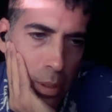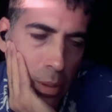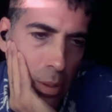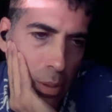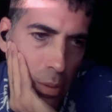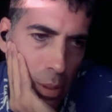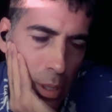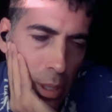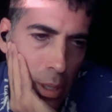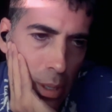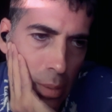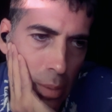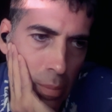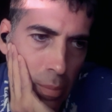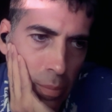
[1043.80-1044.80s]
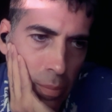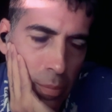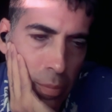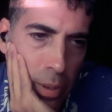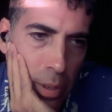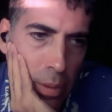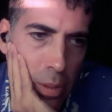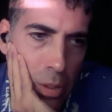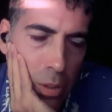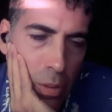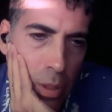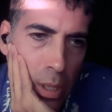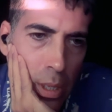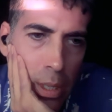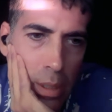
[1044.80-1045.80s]
you know the various
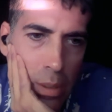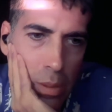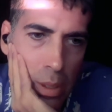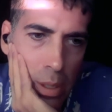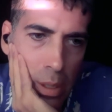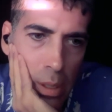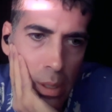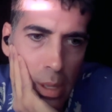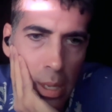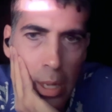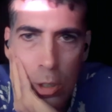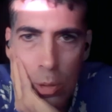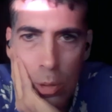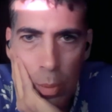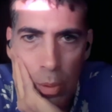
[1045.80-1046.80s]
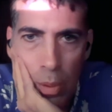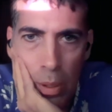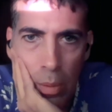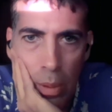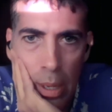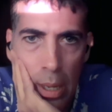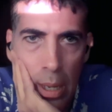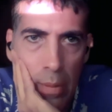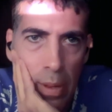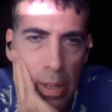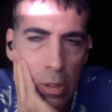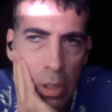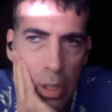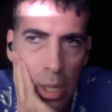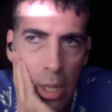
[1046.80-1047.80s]
screenings and expo that we have.
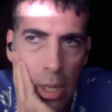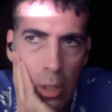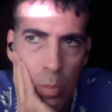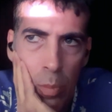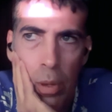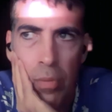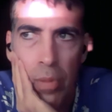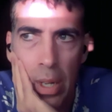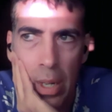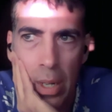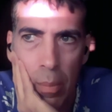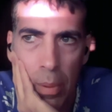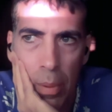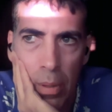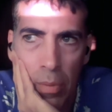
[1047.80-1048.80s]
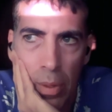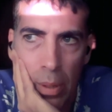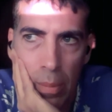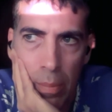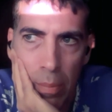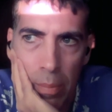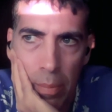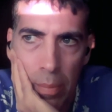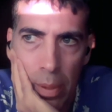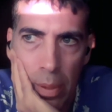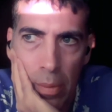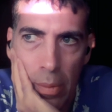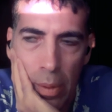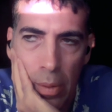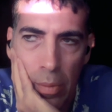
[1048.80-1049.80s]
Actually, the expo I've taken a bit of a
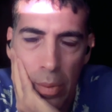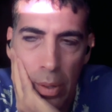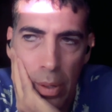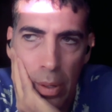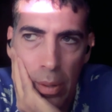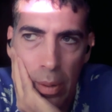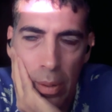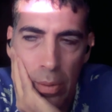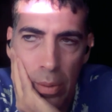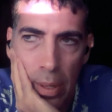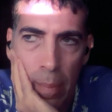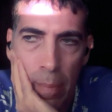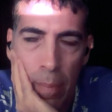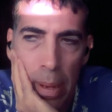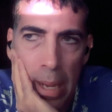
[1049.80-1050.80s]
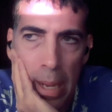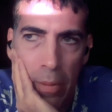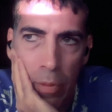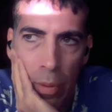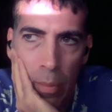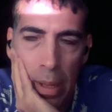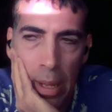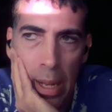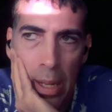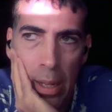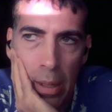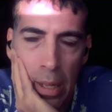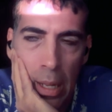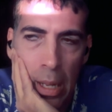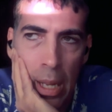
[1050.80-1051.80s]
of, of a, a, step back from
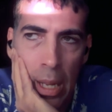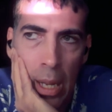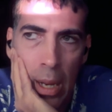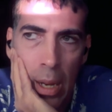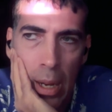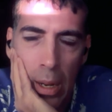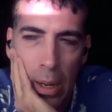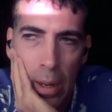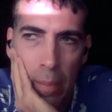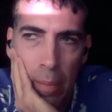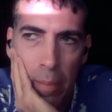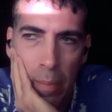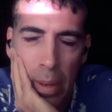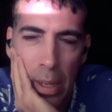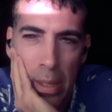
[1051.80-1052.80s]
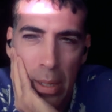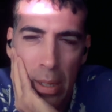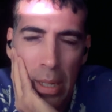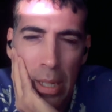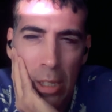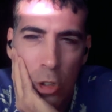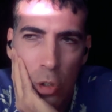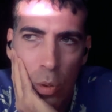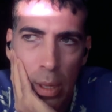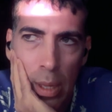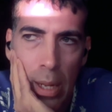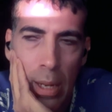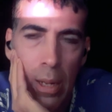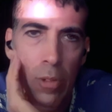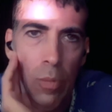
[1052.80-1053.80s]
that. Um, I didn't enjoy
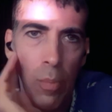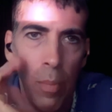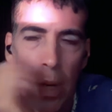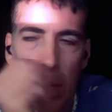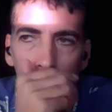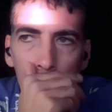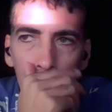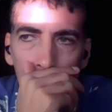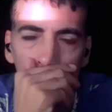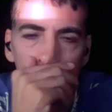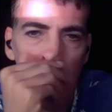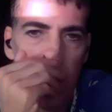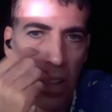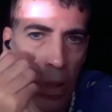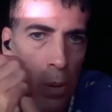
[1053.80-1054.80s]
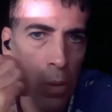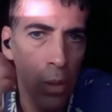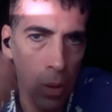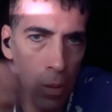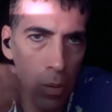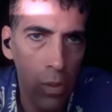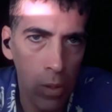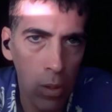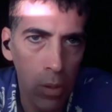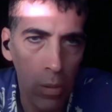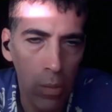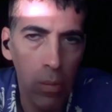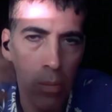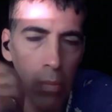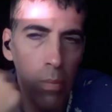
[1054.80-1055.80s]
that as much, but uh, you know, it's
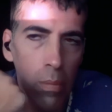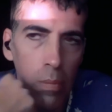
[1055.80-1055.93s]
still